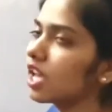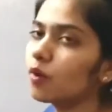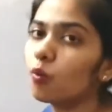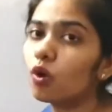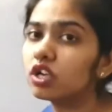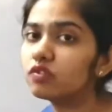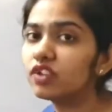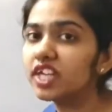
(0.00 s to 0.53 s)

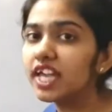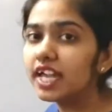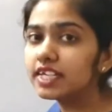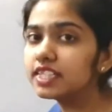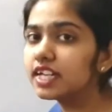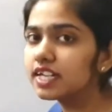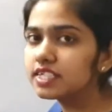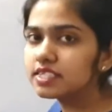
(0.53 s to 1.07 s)
What we get
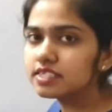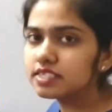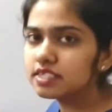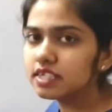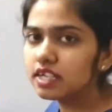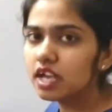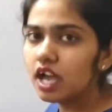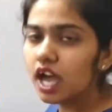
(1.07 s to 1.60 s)
the
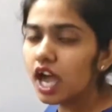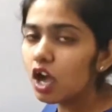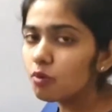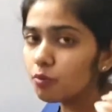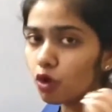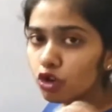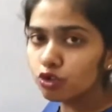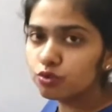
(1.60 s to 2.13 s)
answer? How
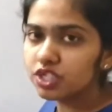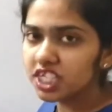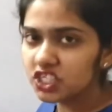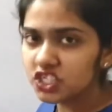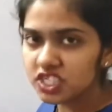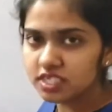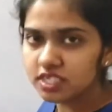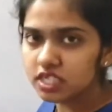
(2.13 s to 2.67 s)
Mono
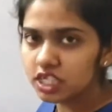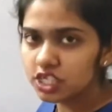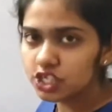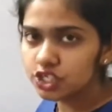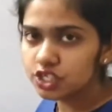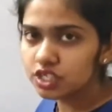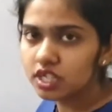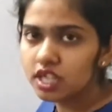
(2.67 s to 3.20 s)
teaches English?